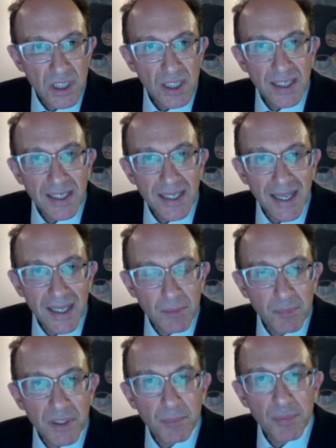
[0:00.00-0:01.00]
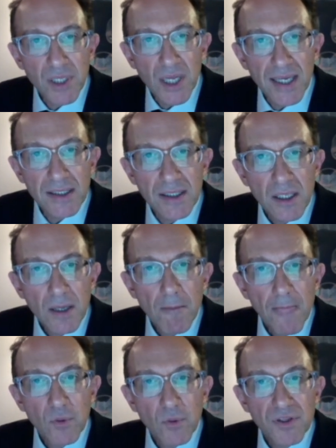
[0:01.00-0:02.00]
It can be applied
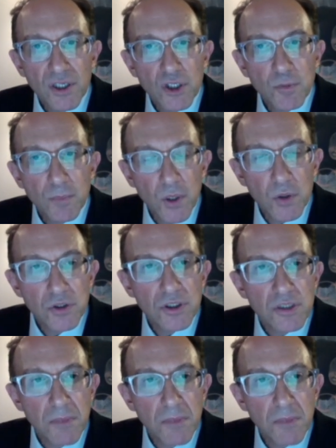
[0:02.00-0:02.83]
when the exposure is